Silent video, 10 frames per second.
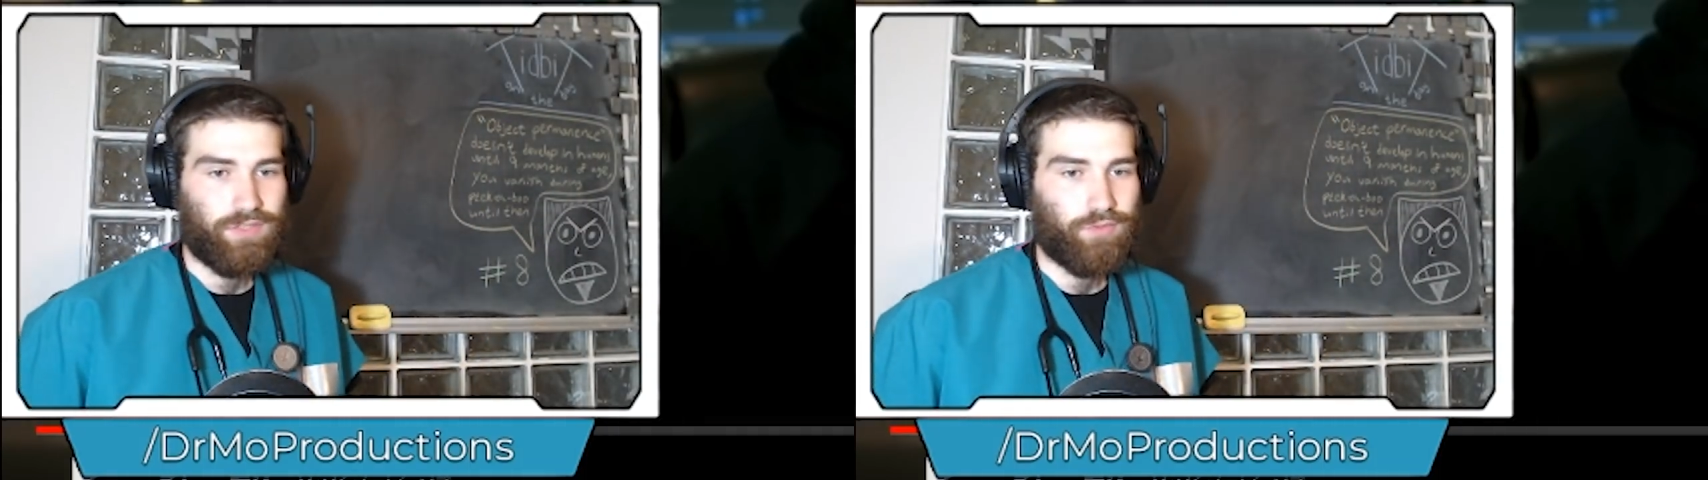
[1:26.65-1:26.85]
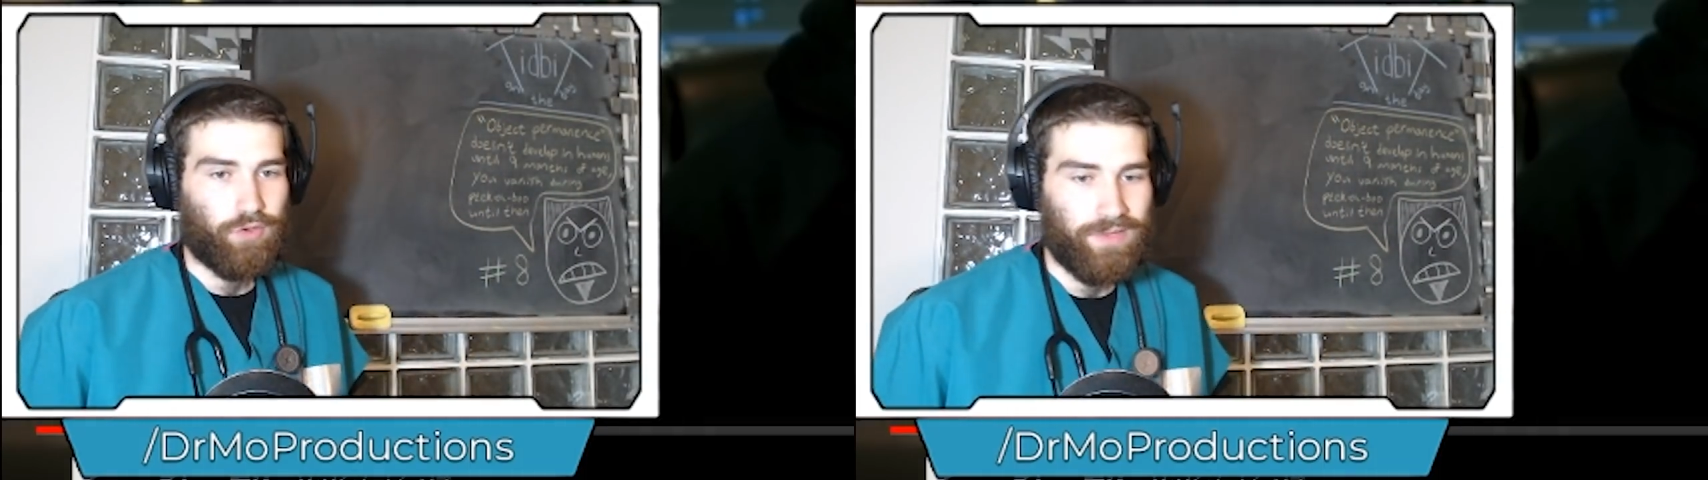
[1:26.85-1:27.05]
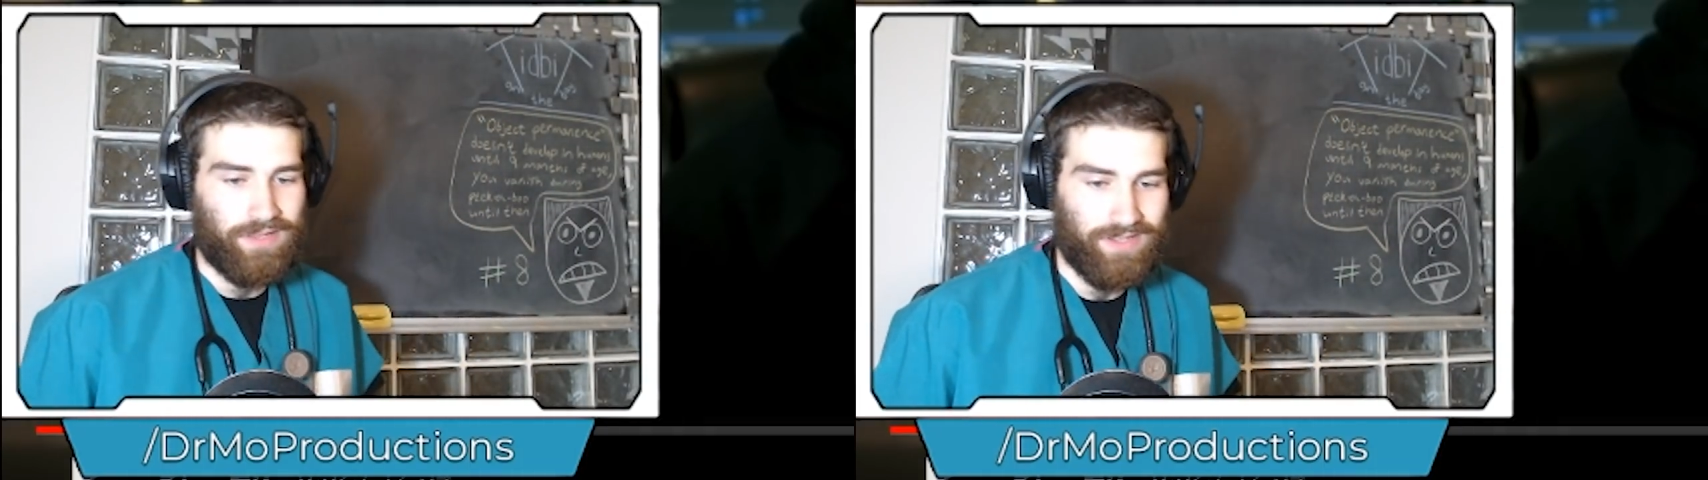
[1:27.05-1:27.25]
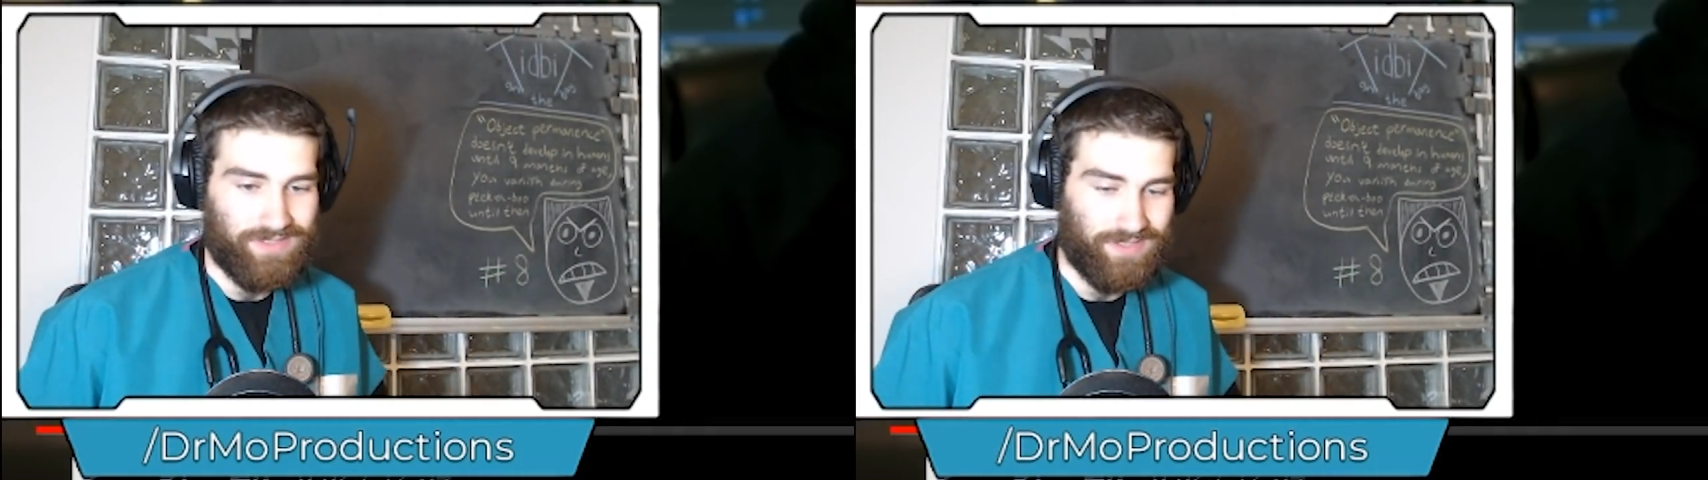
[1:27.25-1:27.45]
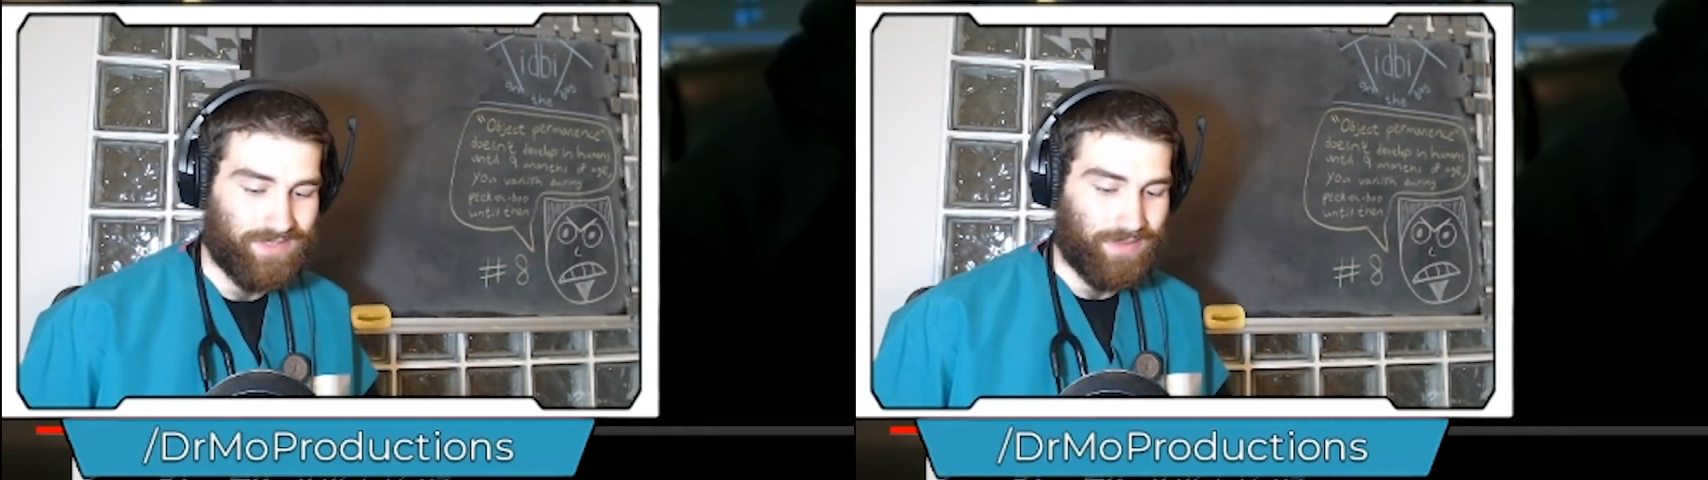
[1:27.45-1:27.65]
robot,
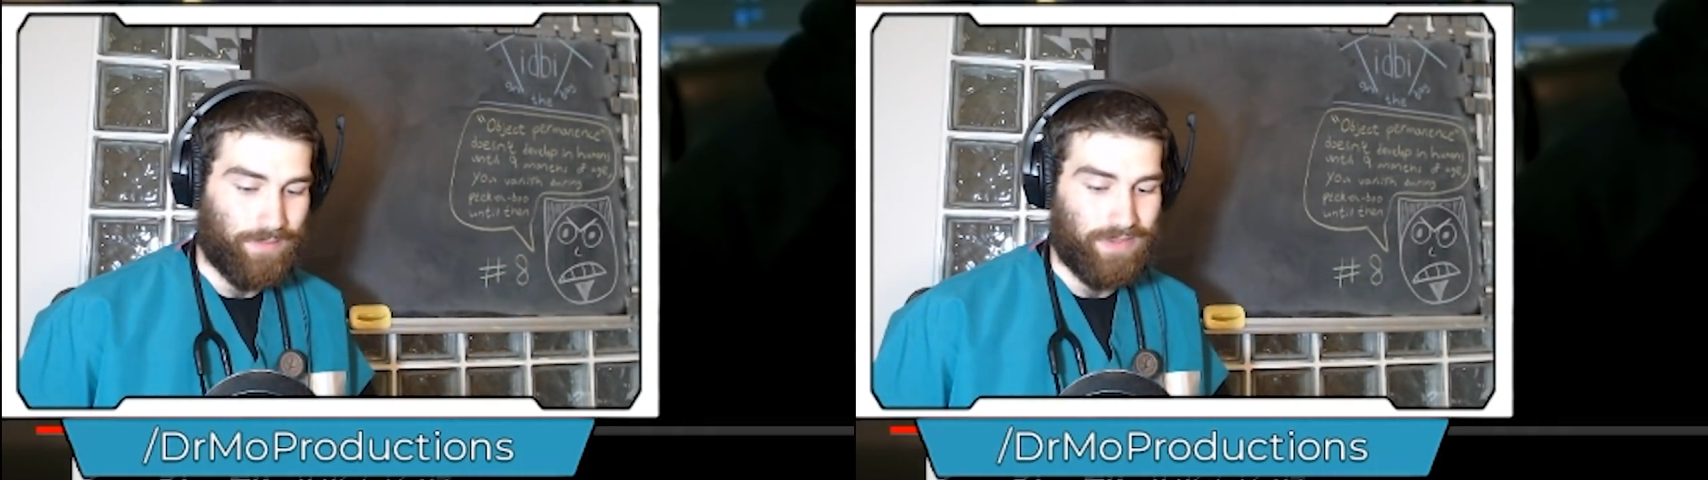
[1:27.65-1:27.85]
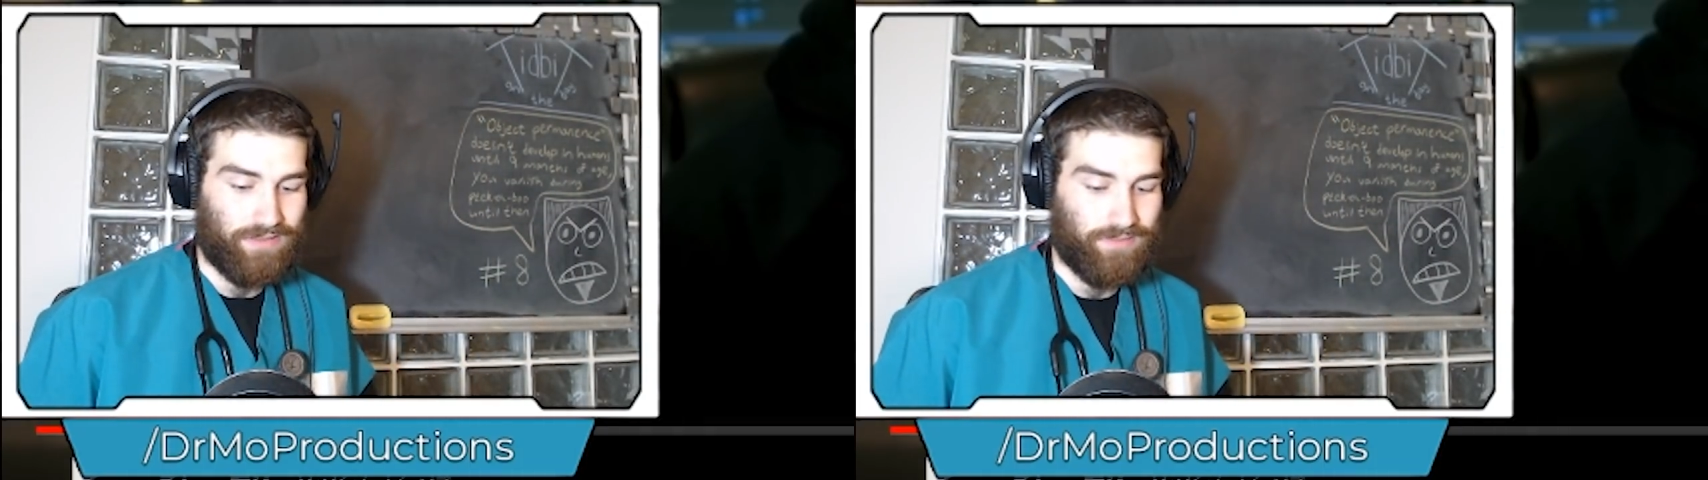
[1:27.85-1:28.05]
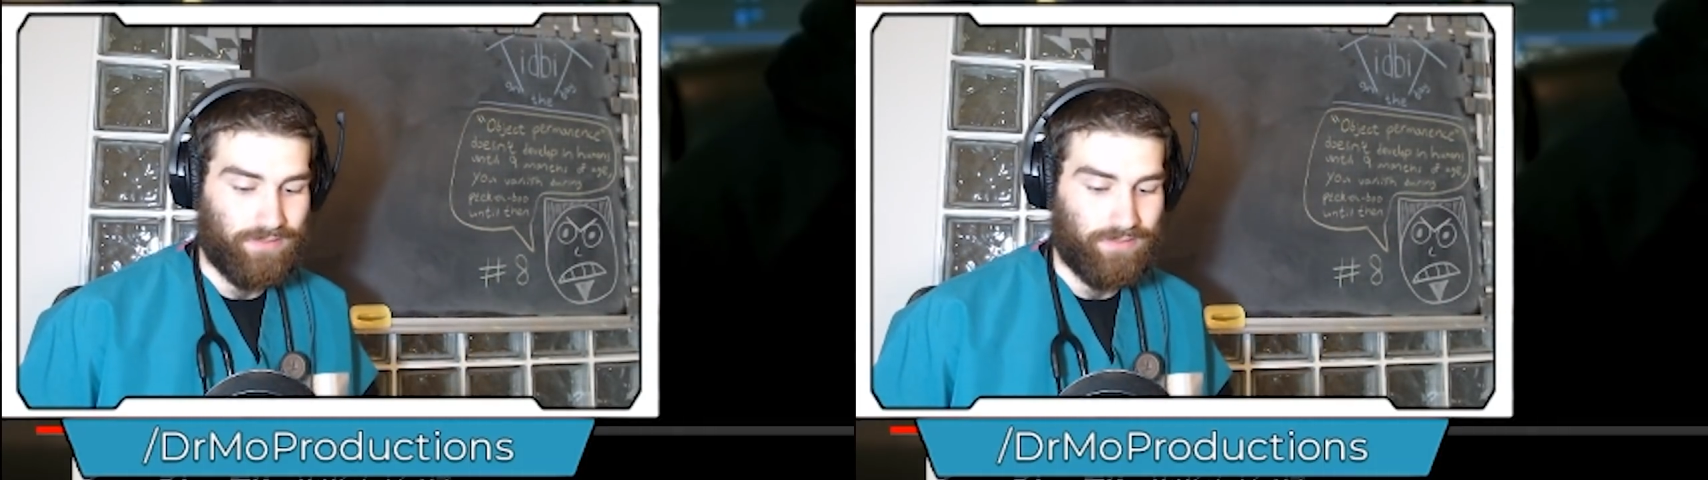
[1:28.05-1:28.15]
because it's, I mean,